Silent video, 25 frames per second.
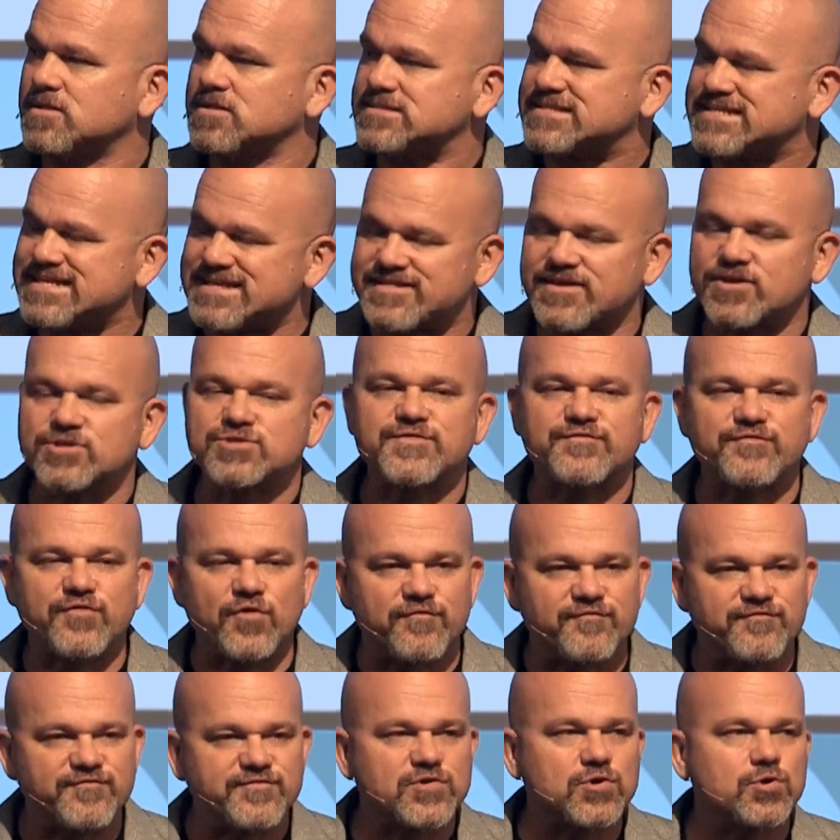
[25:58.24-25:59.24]
See, there's
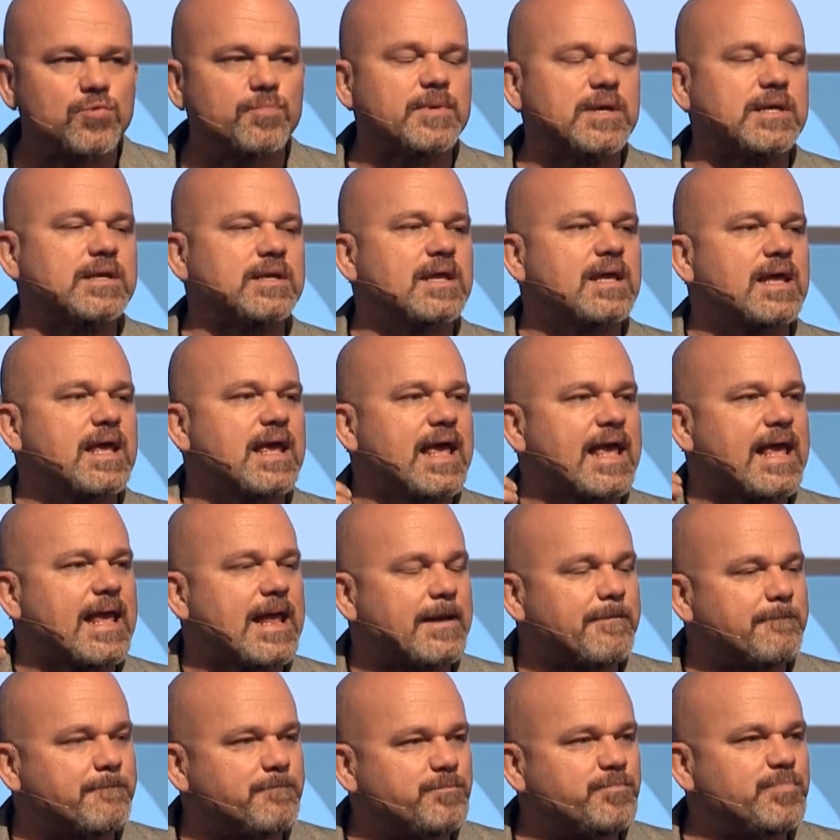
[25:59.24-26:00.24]
fulfillment
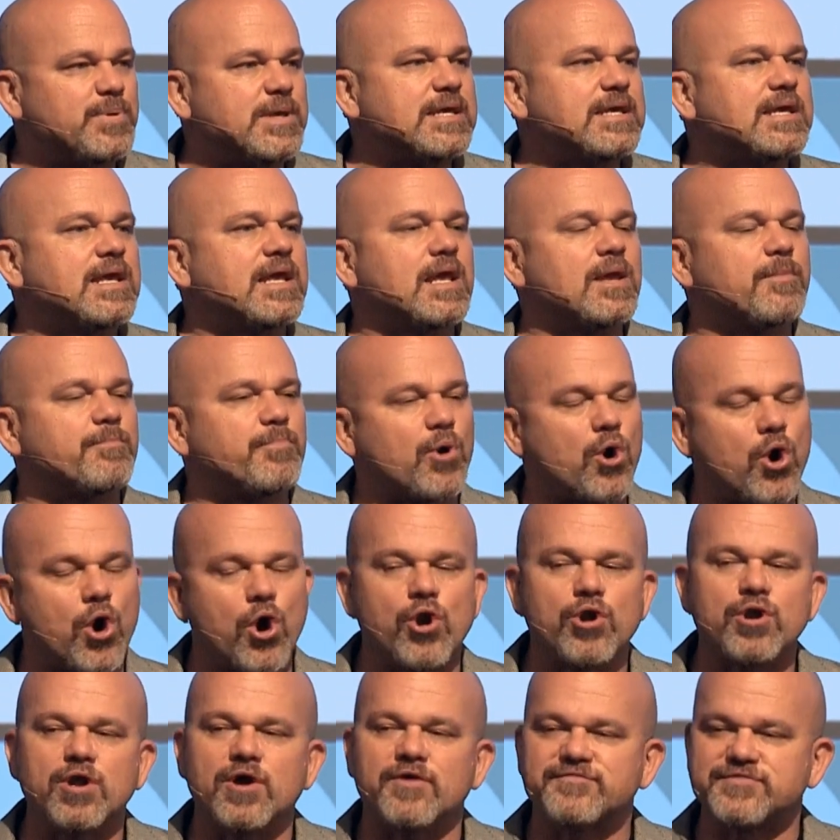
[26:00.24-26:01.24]
in being
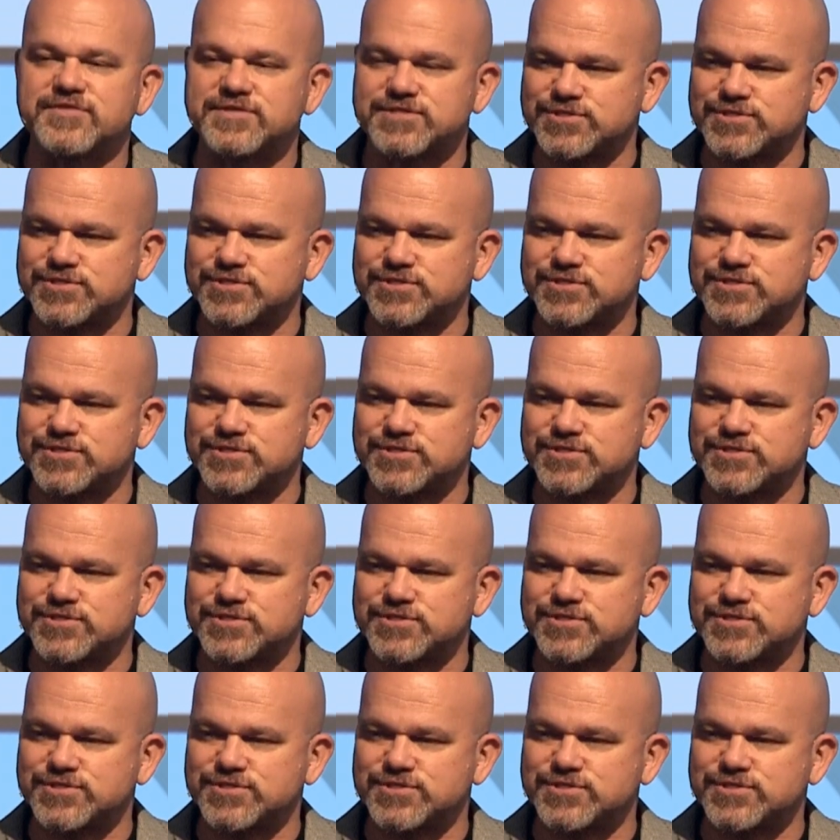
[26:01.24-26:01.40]
part of the